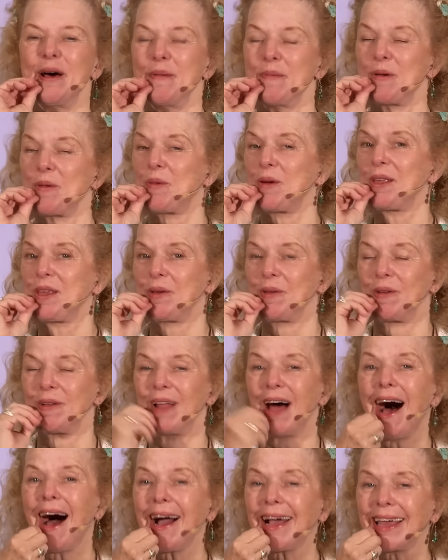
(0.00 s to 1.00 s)
But when you
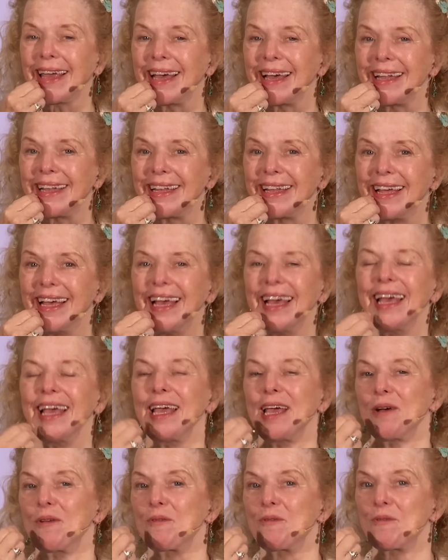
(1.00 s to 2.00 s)
lock it,
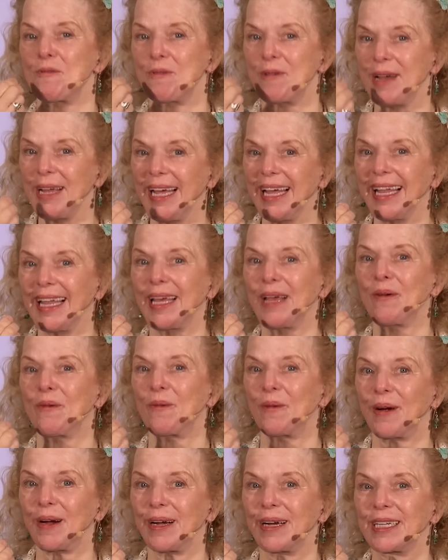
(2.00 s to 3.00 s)
it really
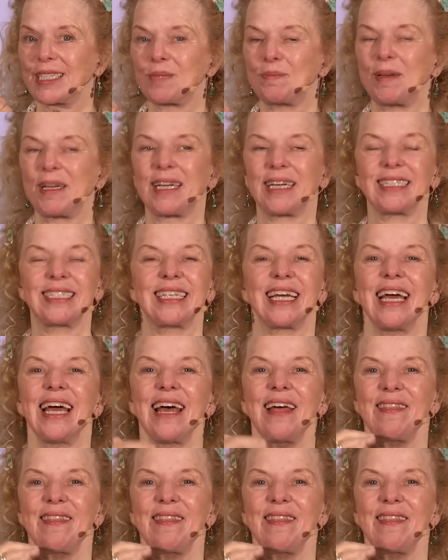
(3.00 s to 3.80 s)
works, because